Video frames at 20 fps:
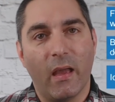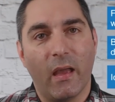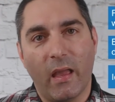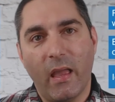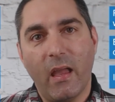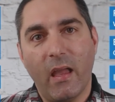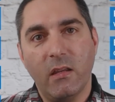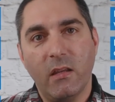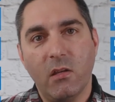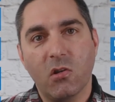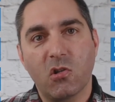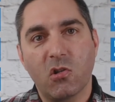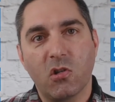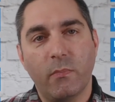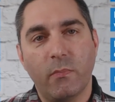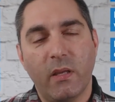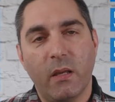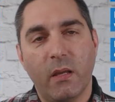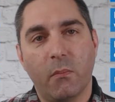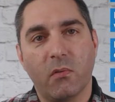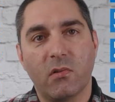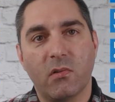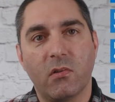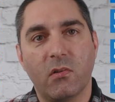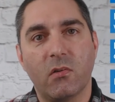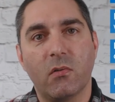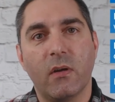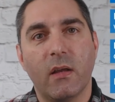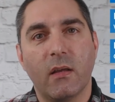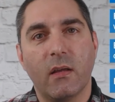And you should be able
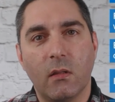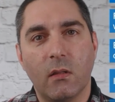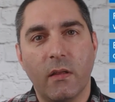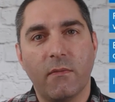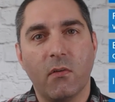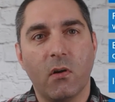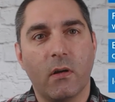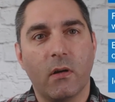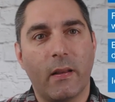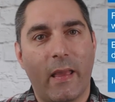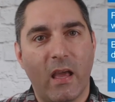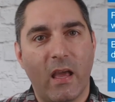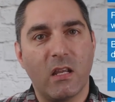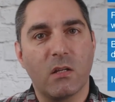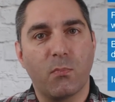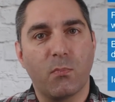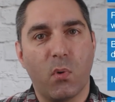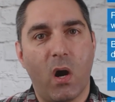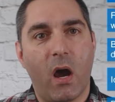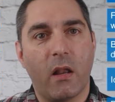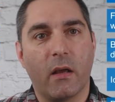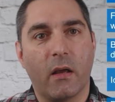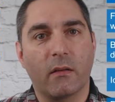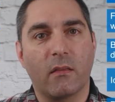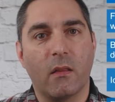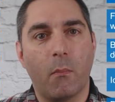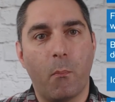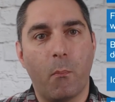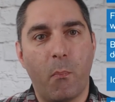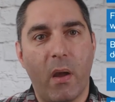to deliver an end
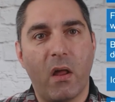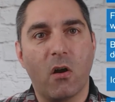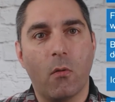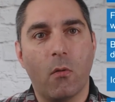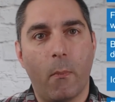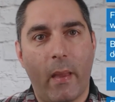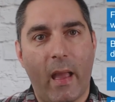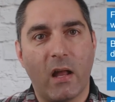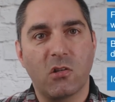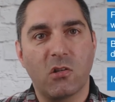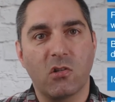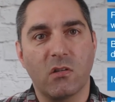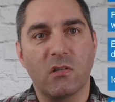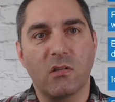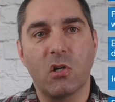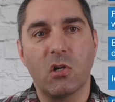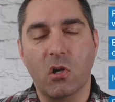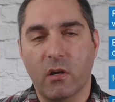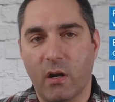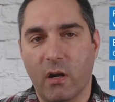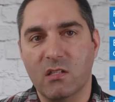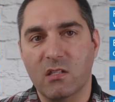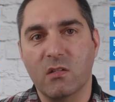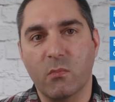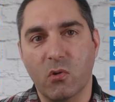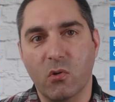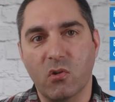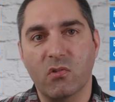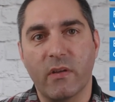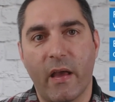product that better matches your
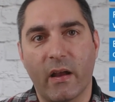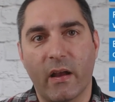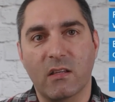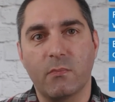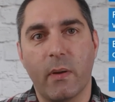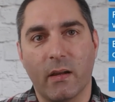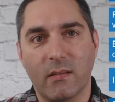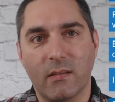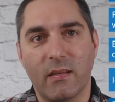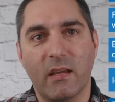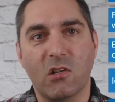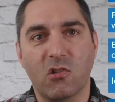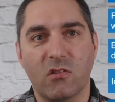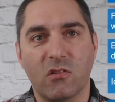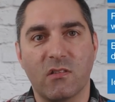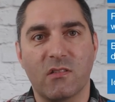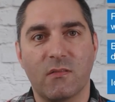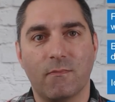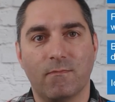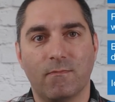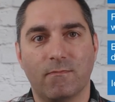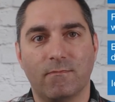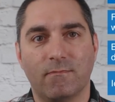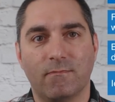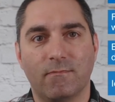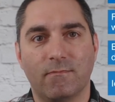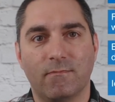customer's expectations.